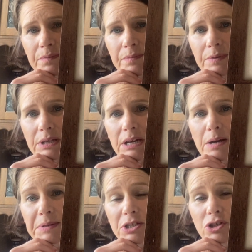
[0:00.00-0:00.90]
But yeah, I
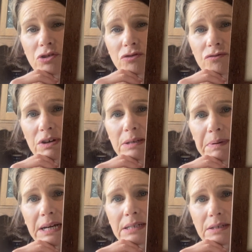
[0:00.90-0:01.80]
mean, it's a great
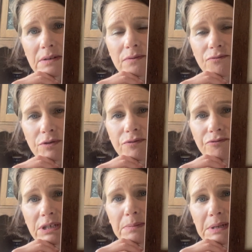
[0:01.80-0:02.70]
pattern for a
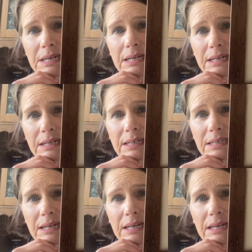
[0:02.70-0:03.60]
freebie. It is
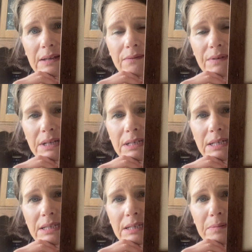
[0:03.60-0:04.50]
a
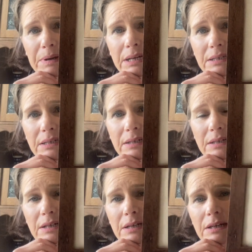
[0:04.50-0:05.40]
fantastic
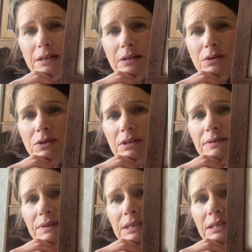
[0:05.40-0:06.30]
pattern. Lots of
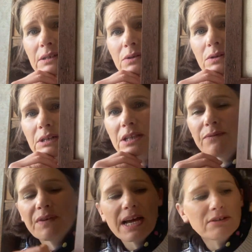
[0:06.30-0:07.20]
lovely things on it. And the
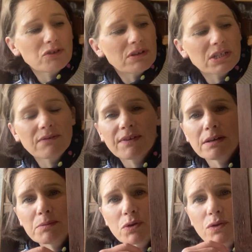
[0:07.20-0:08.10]
flowers are actually very
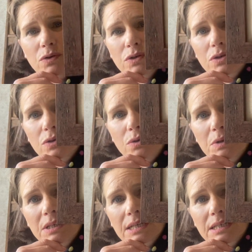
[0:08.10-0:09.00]
methodical
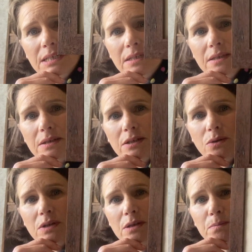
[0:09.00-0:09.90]
when you get into it,
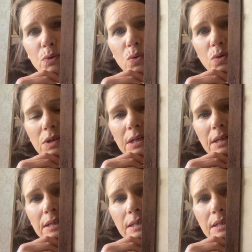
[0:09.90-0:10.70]
doing the border.